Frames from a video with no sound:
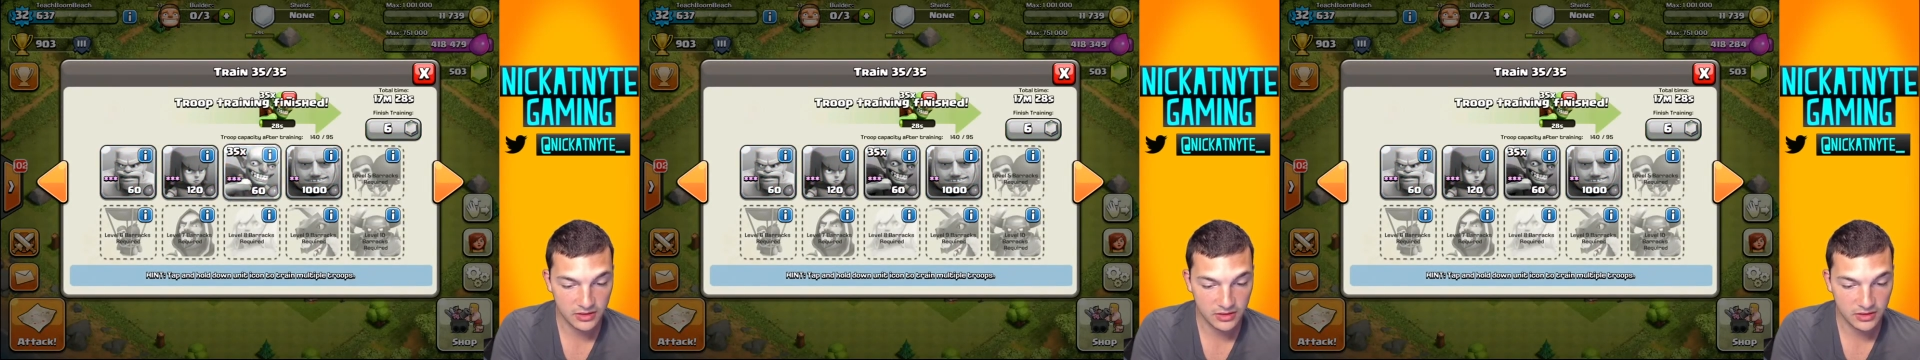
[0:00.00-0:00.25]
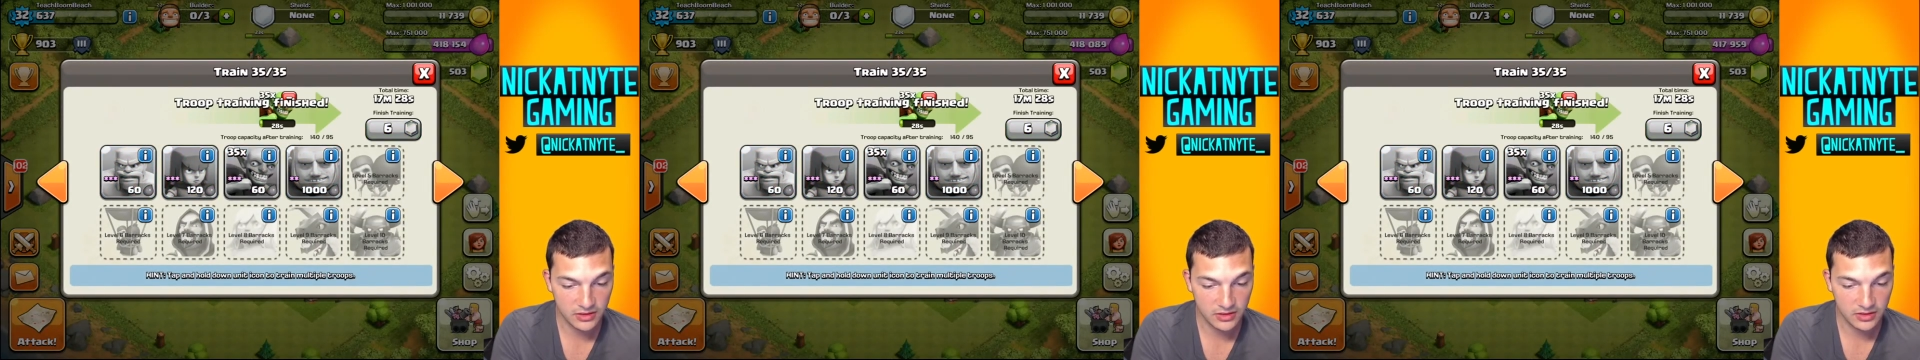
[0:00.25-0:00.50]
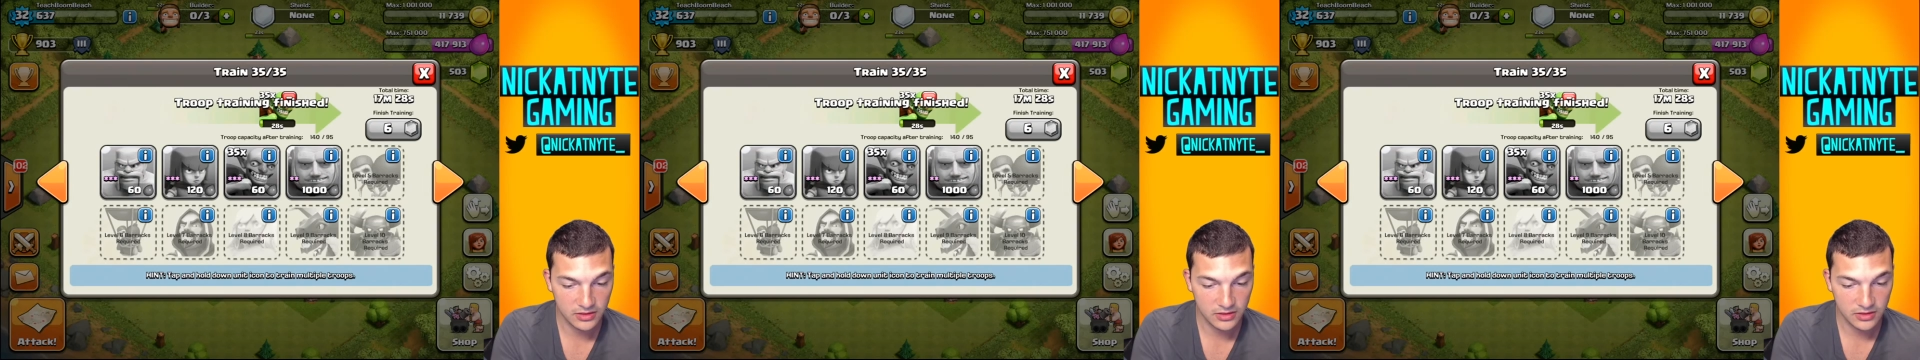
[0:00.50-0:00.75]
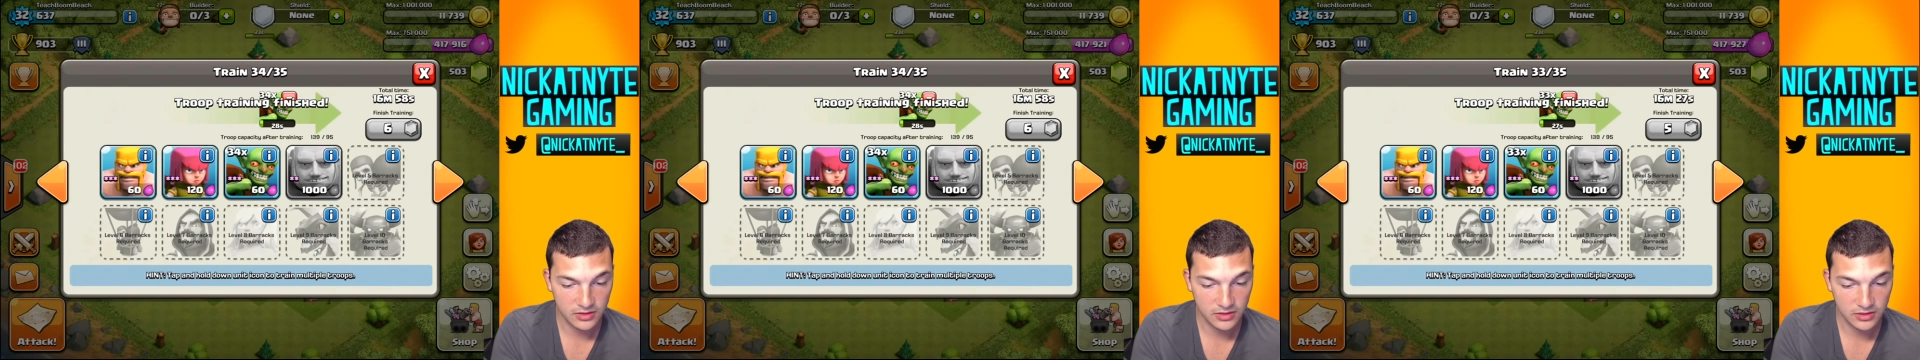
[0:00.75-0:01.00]

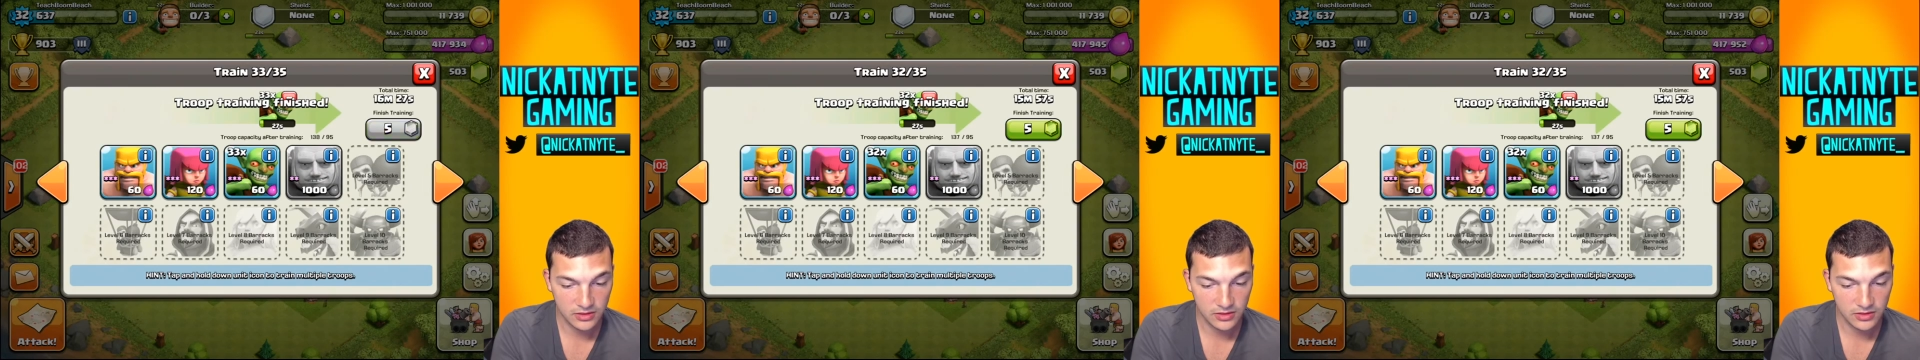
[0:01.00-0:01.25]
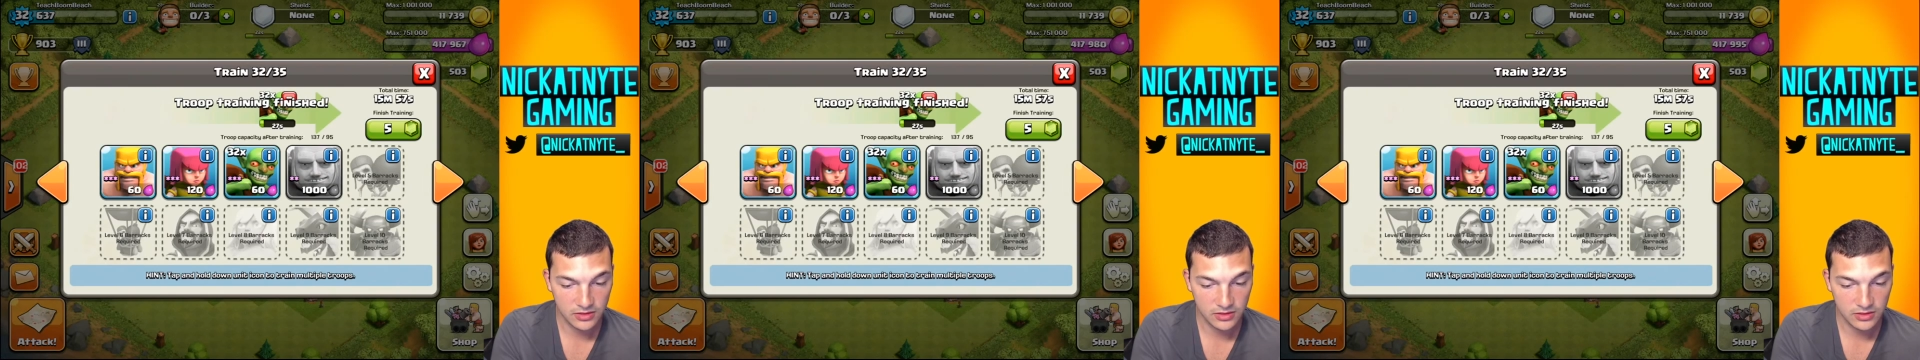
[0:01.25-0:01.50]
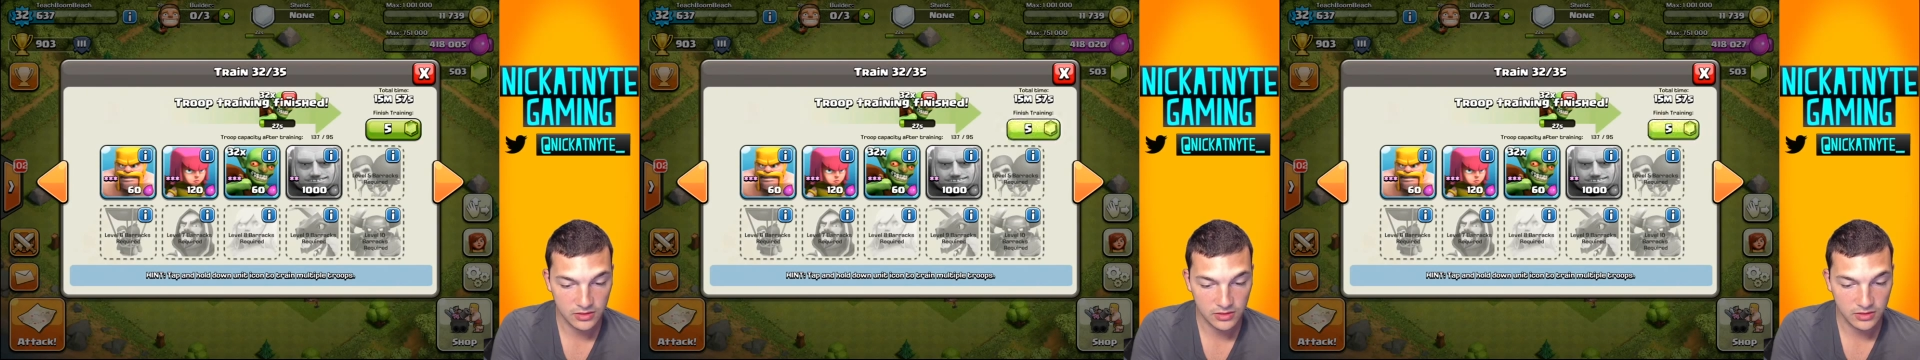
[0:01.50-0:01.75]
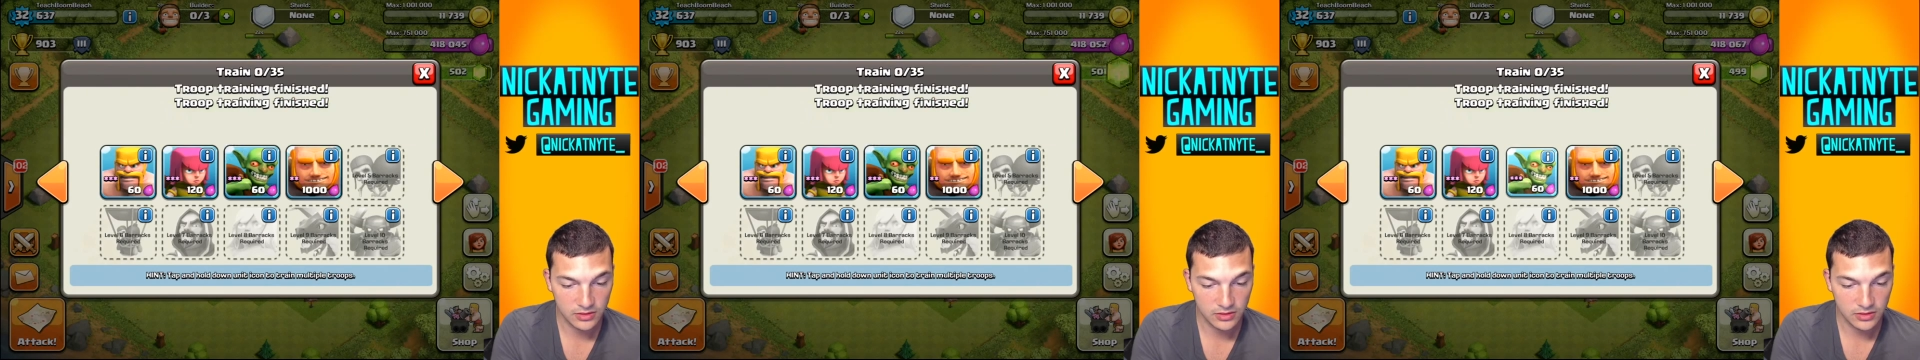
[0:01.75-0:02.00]

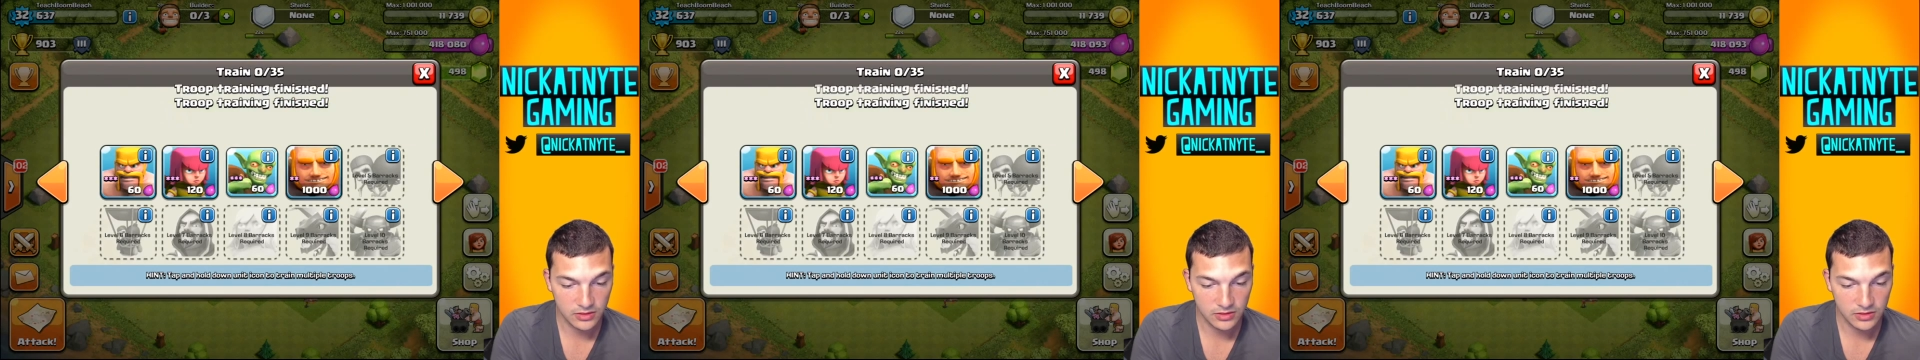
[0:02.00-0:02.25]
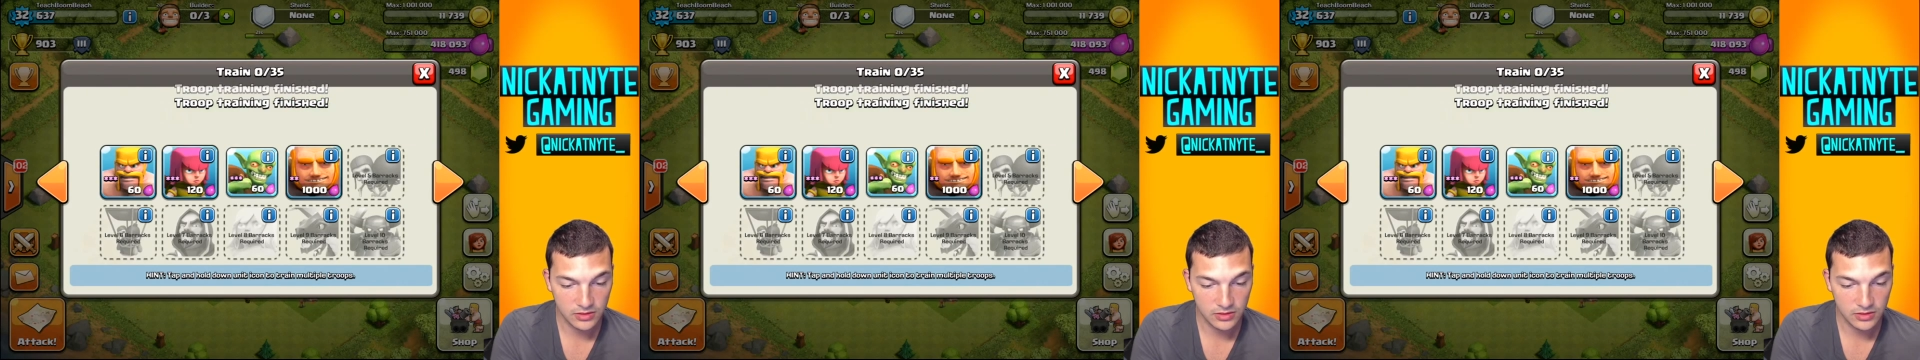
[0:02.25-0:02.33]
Nobody speaks.